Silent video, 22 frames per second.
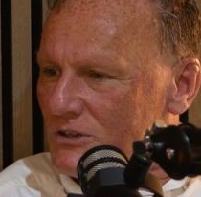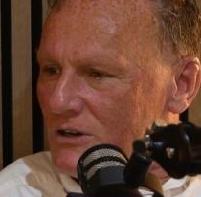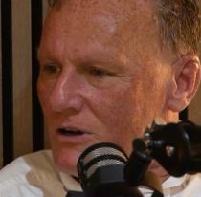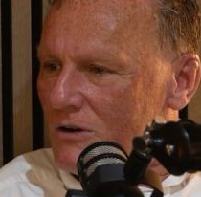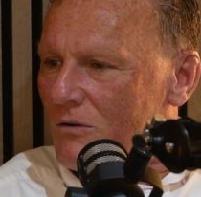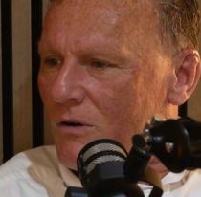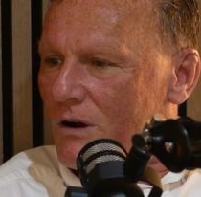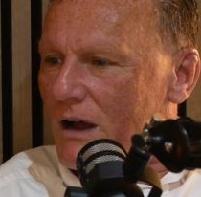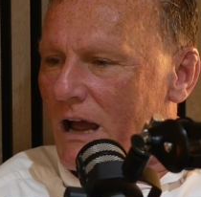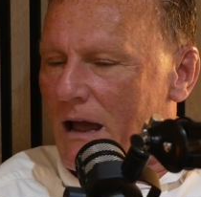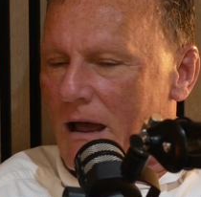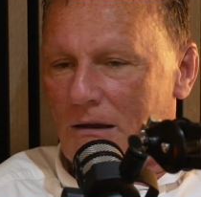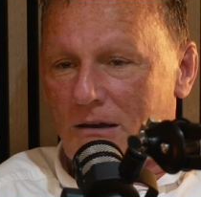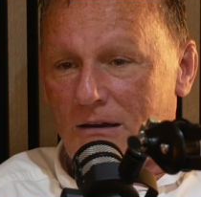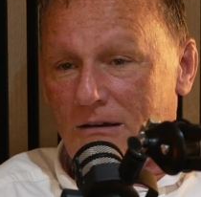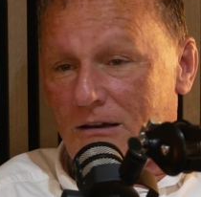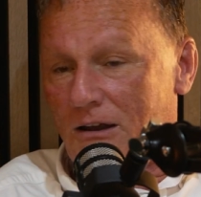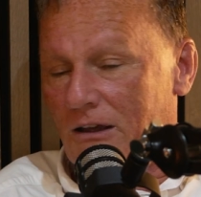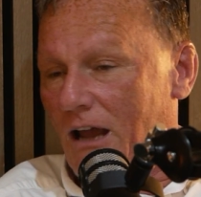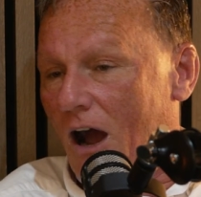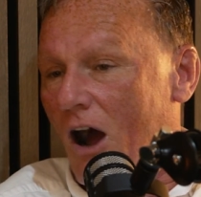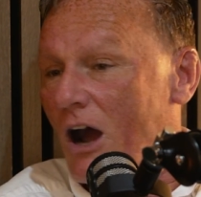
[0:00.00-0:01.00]

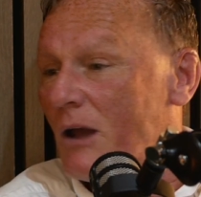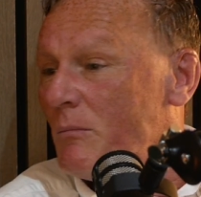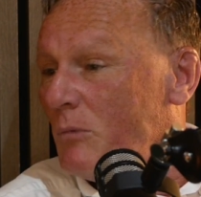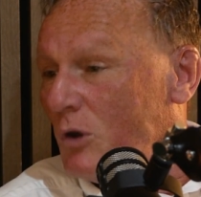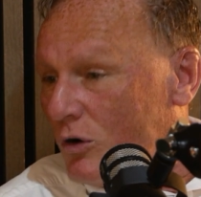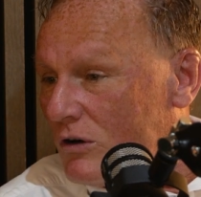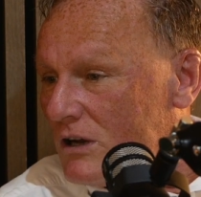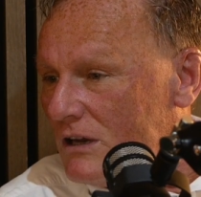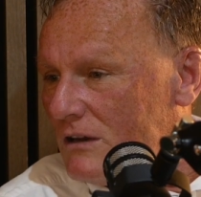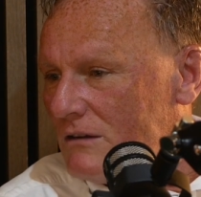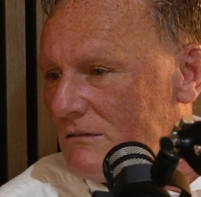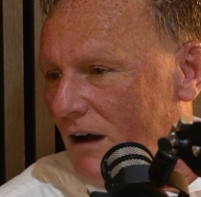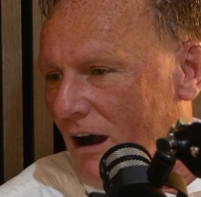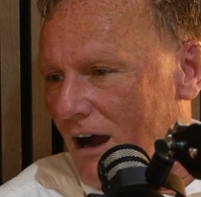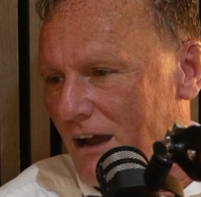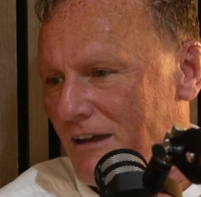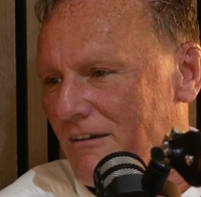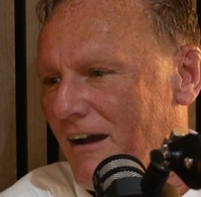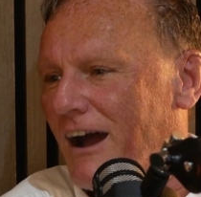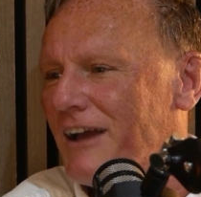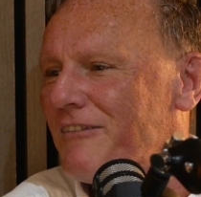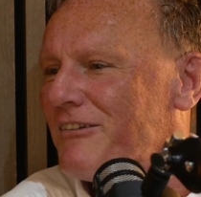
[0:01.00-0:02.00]
and like I'm lucky.
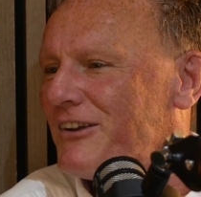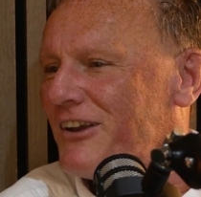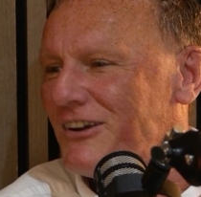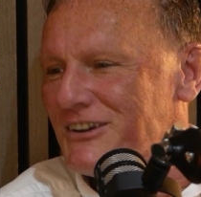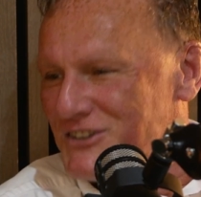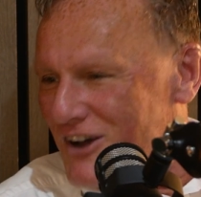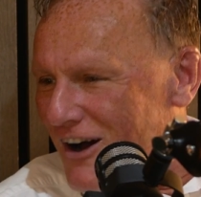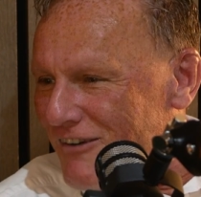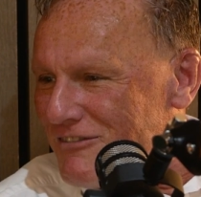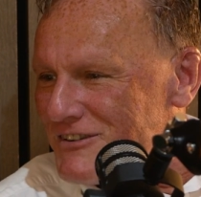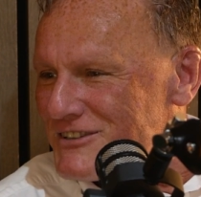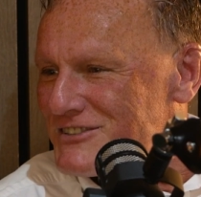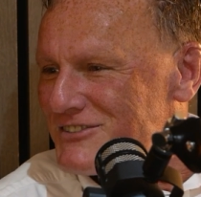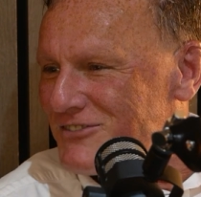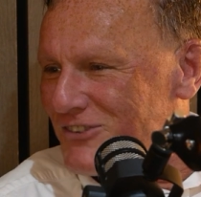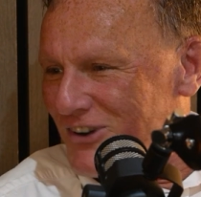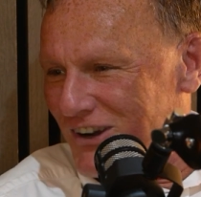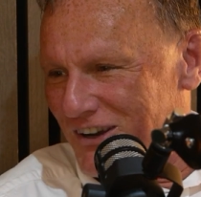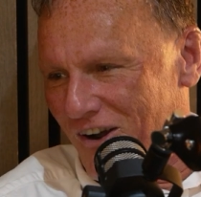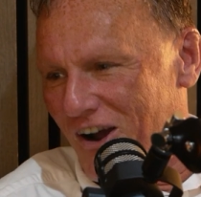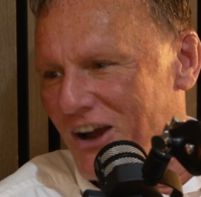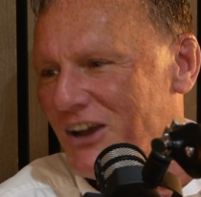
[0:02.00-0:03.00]
I have a nice office, right?